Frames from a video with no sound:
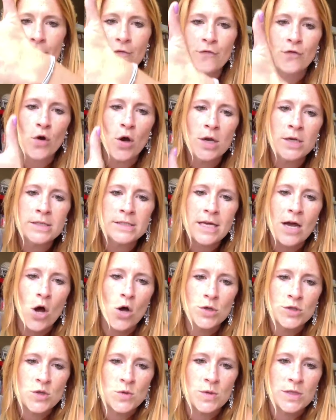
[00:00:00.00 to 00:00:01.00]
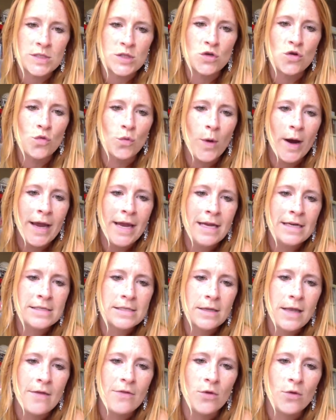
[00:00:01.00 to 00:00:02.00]
front. Also this grained
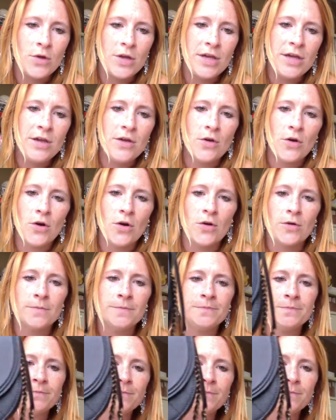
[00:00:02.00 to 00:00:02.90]
leather here